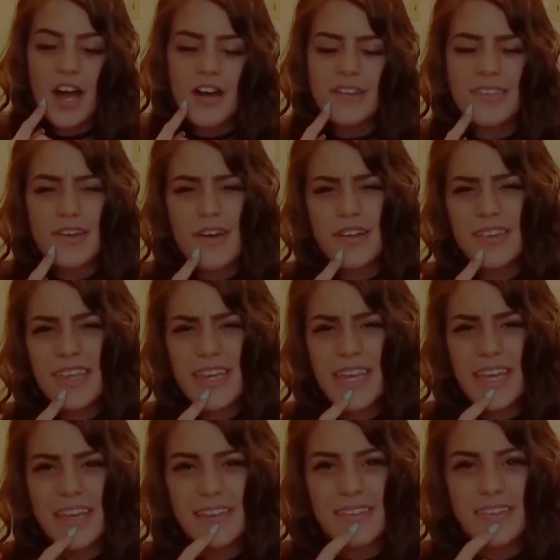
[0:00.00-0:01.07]
it's called
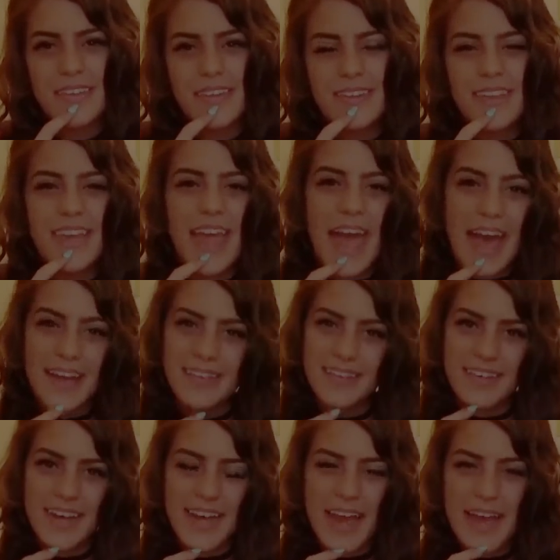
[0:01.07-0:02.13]
it's
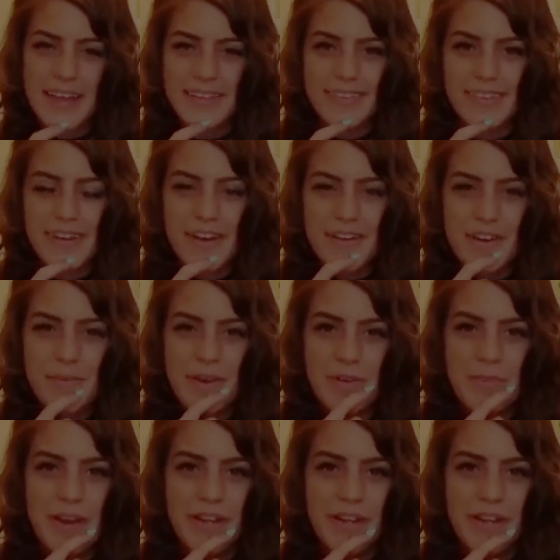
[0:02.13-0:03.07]
acid, I guess, you know what I mean?